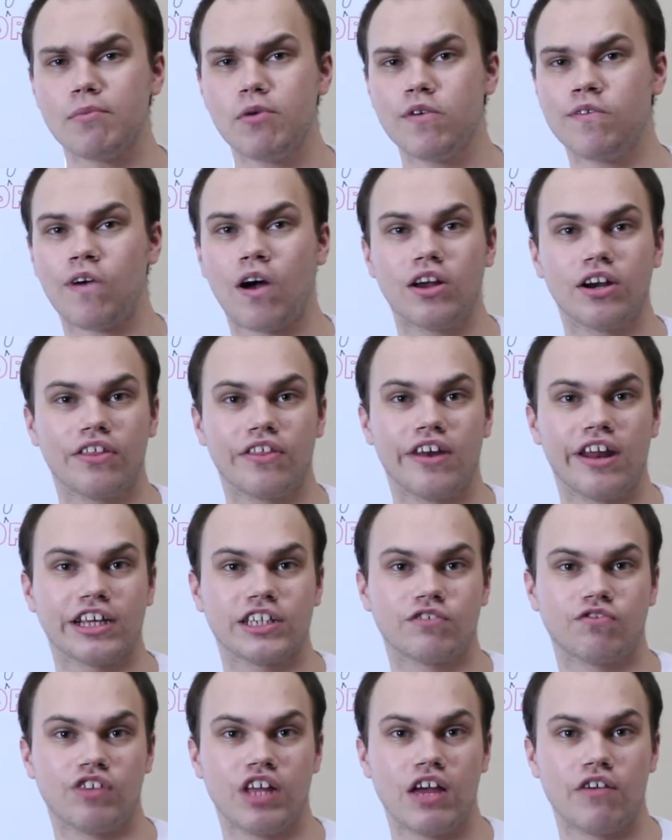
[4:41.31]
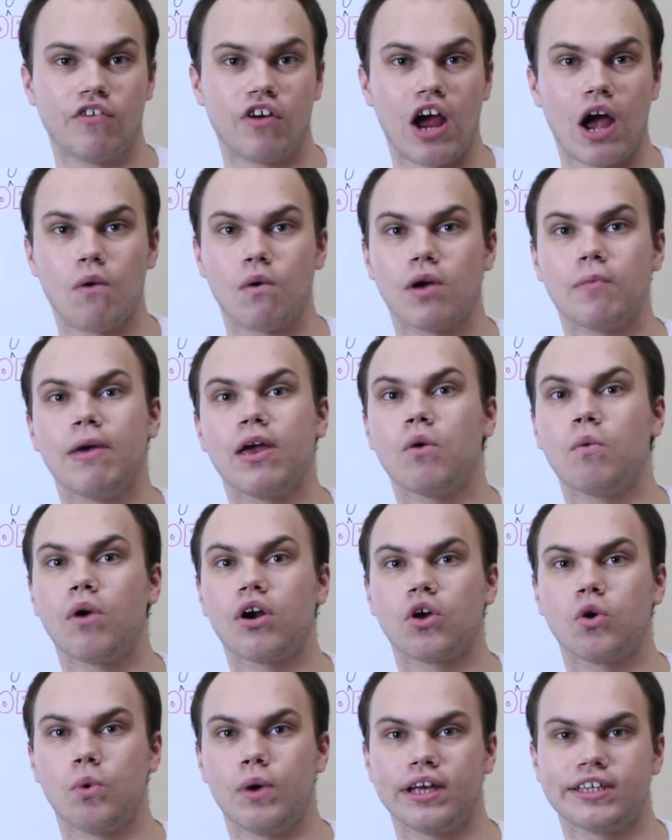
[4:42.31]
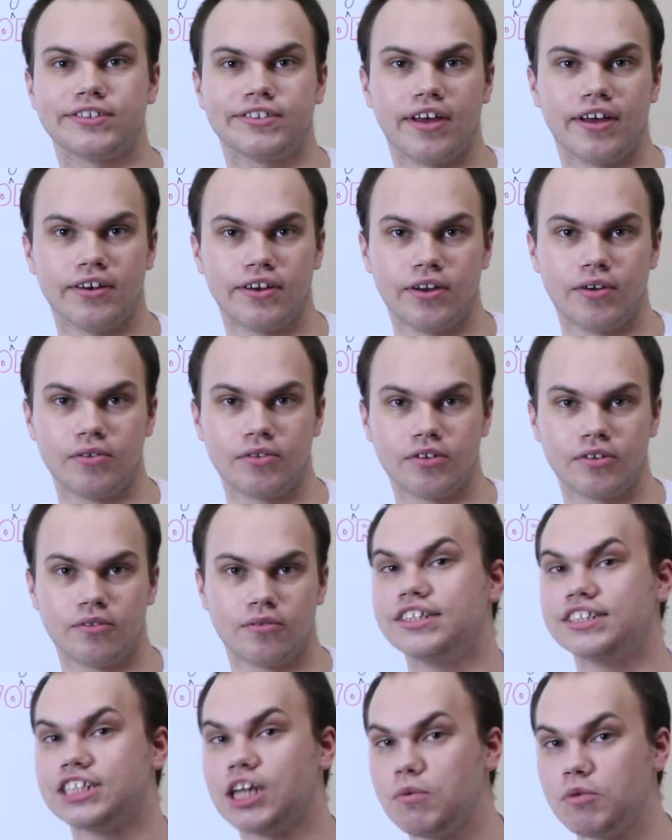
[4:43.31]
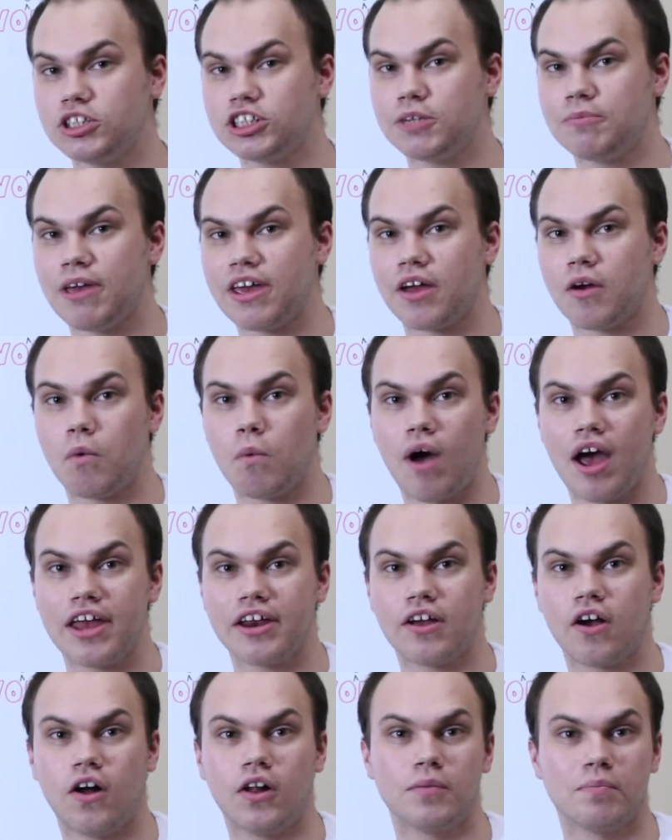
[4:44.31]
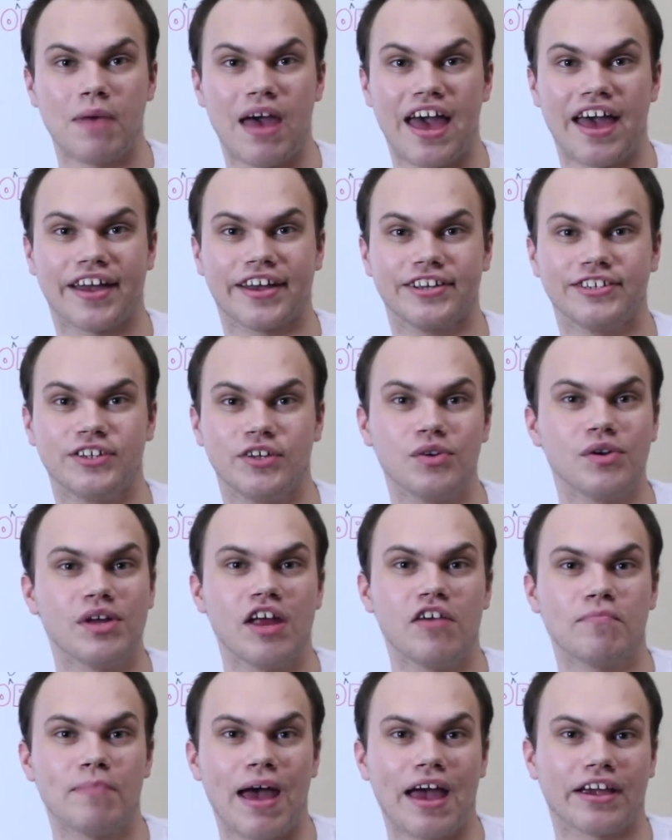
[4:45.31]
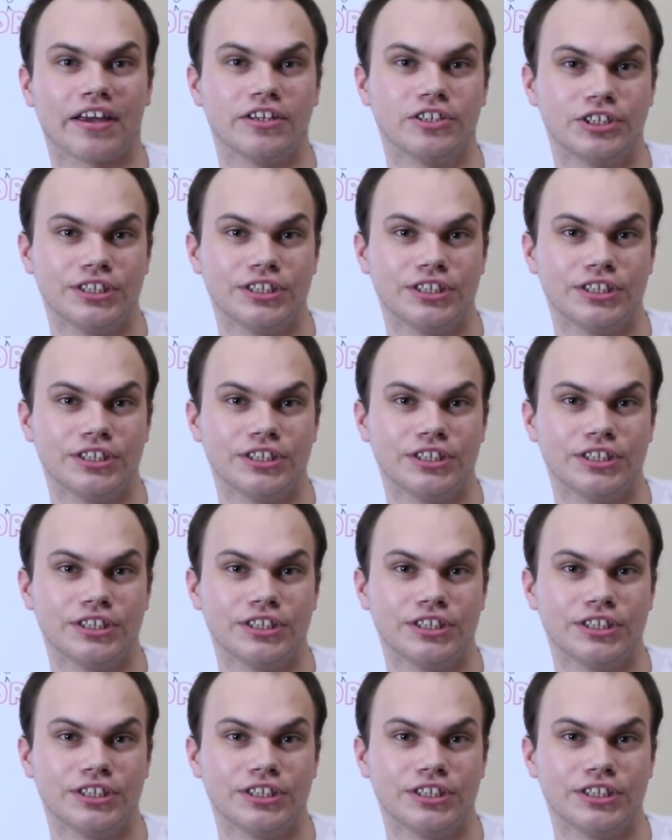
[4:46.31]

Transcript: move on to the next flavor, I want to make one quick side note. Someone should make a wine called Mac, so you can have mac and